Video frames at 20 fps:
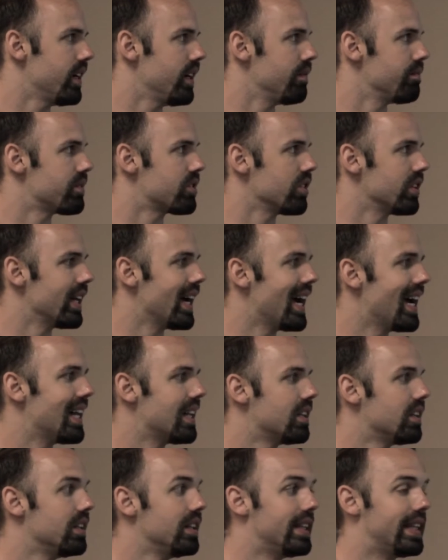So that
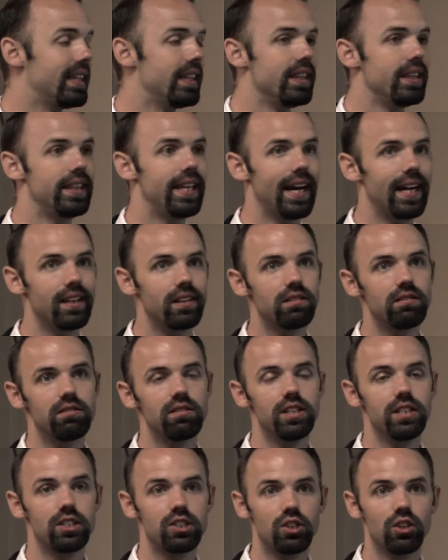
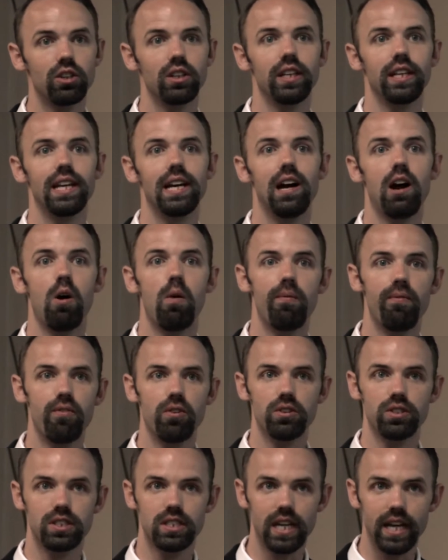is certainly a
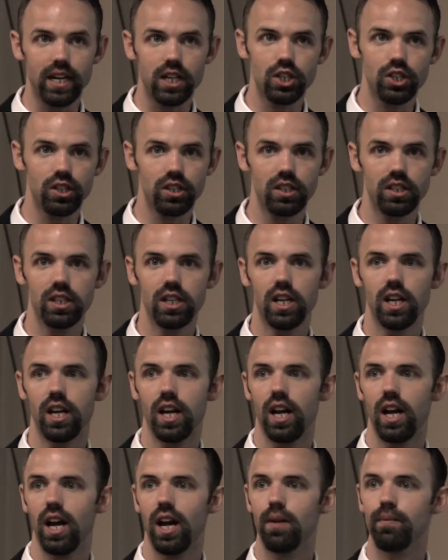helpful section.
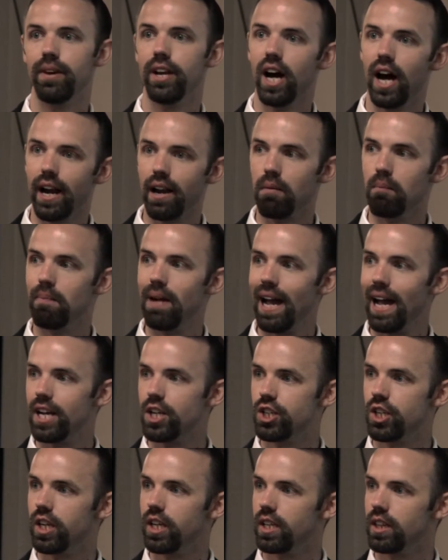I'm not
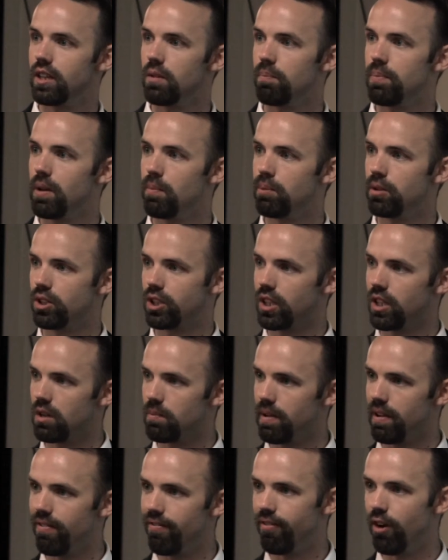imagining that people are going to
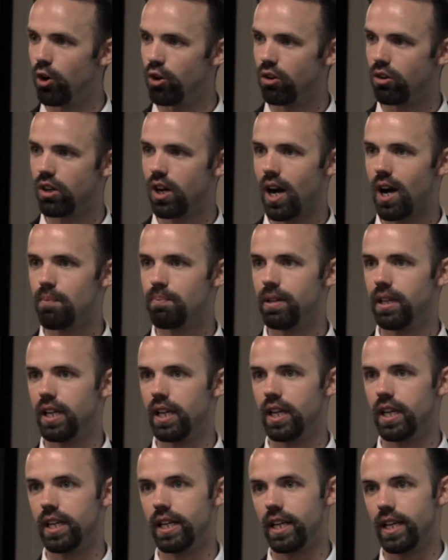be
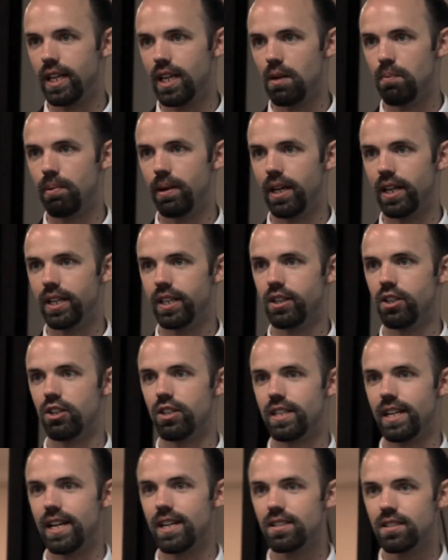photocopying it and keeping it at their
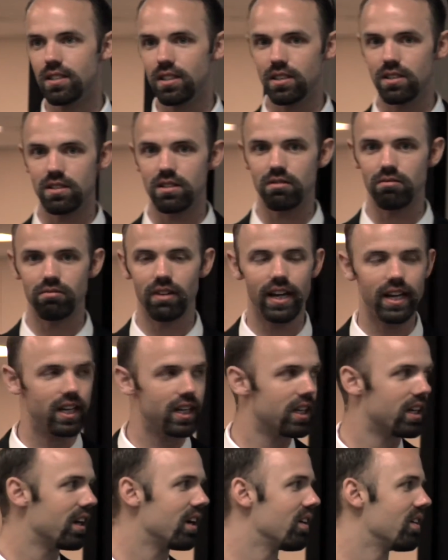desk as they're
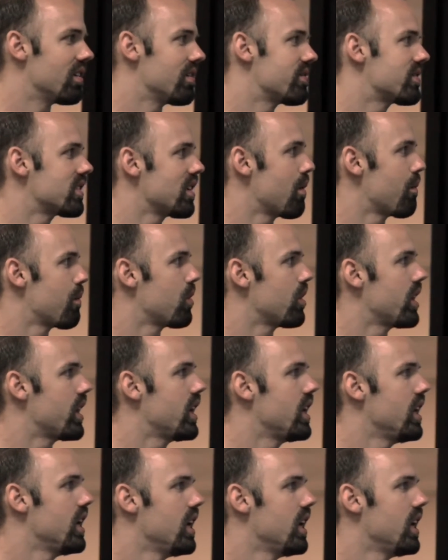writing a narrative summary.